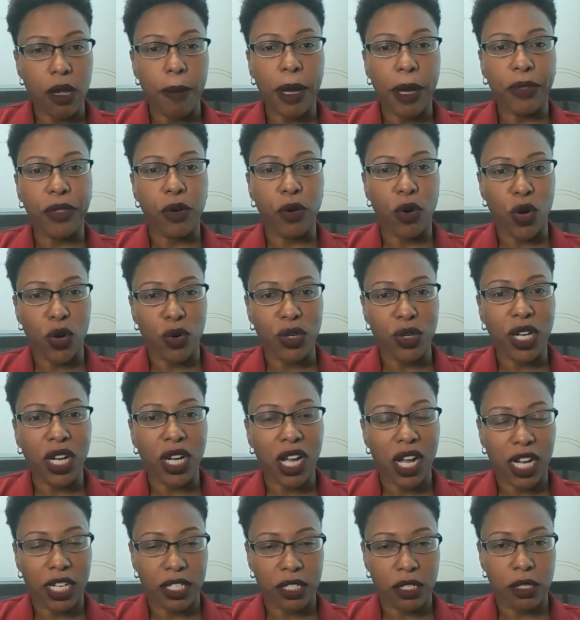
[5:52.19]
about their own
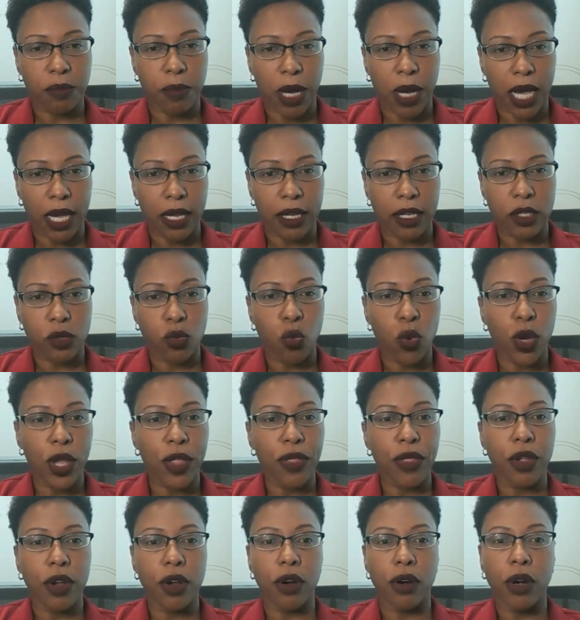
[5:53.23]
unconscious bias
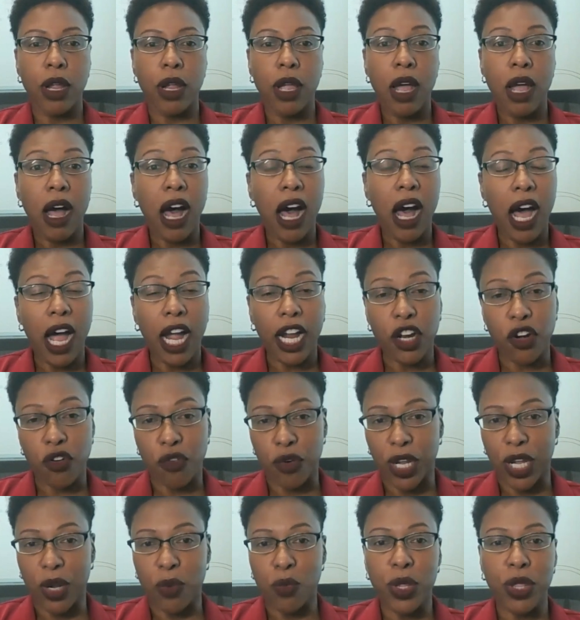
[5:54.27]
when they're hiring,